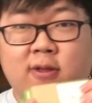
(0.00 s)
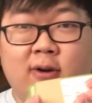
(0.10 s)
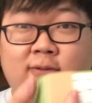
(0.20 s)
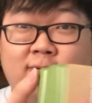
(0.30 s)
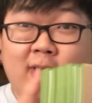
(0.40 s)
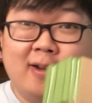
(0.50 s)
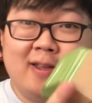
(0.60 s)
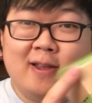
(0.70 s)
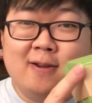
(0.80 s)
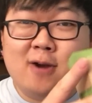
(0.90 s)
They're
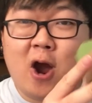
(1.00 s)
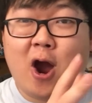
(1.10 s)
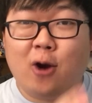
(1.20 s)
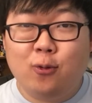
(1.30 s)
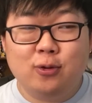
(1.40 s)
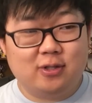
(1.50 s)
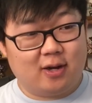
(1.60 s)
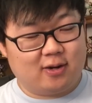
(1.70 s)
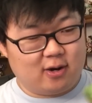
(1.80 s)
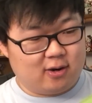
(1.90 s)
fucking
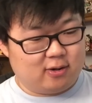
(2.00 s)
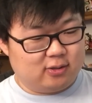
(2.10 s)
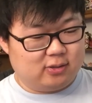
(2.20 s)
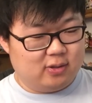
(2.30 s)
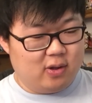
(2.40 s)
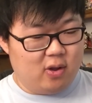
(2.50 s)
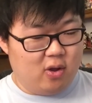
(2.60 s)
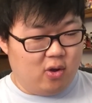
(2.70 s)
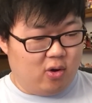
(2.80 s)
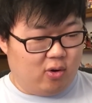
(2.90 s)
Karuta cards.
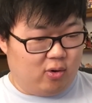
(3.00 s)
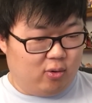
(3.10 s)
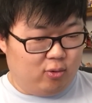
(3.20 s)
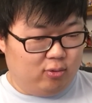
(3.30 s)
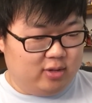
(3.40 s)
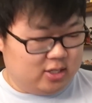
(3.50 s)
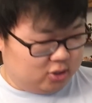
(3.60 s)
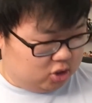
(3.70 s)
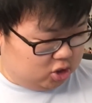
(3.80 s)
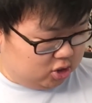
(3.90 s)
Holy
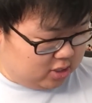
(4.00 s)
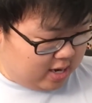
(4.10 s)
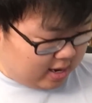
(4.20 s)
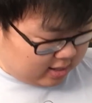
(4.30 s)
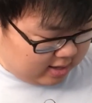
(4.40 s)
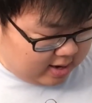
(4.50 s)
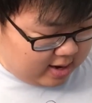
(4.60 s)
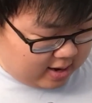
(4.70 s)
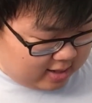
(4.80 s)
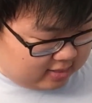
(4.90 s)
shit.
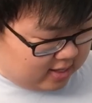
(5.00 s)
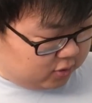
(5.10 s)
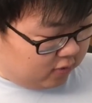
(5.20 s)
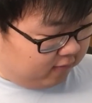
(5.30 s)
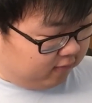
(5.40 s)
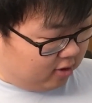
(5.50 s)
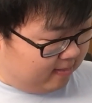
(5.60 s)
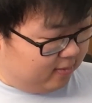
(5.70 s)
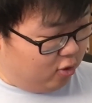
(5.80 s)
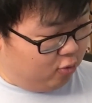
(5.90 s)
And these are
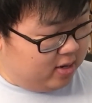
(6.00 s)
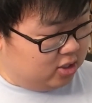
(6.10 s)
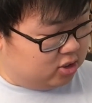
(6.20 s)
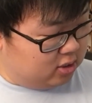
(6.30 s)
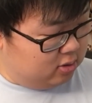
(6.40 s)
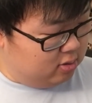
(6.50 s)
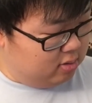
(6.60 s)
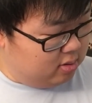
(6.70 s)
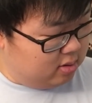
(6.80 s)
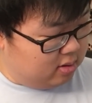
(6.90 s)
from Omijingu?